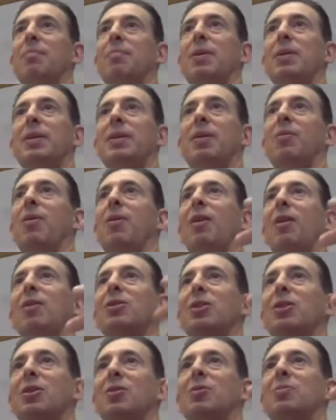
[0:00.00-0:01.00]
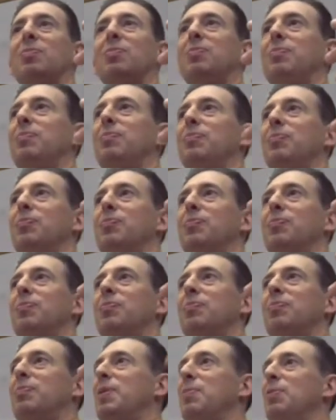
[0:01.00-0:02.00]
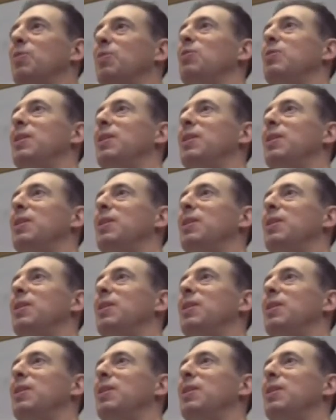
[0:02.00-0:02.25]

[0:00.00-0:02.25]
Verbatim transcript: but there were also people